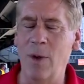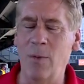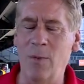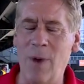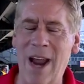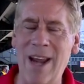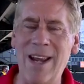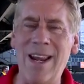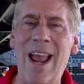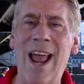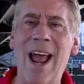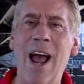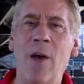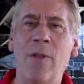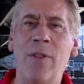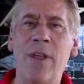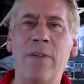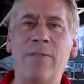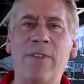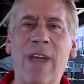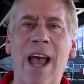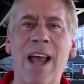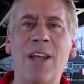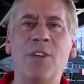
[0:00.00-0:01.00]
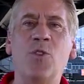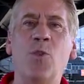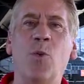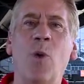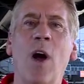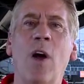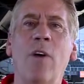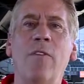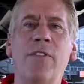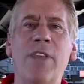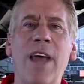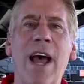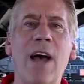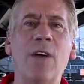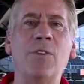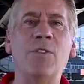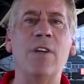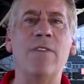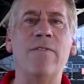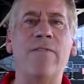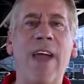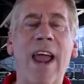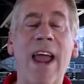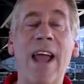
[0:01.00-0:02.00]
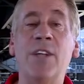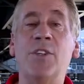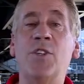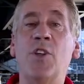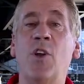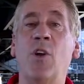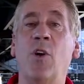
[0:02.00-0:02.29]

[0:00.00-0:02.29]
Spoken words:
Right now, they've got 12,000 fans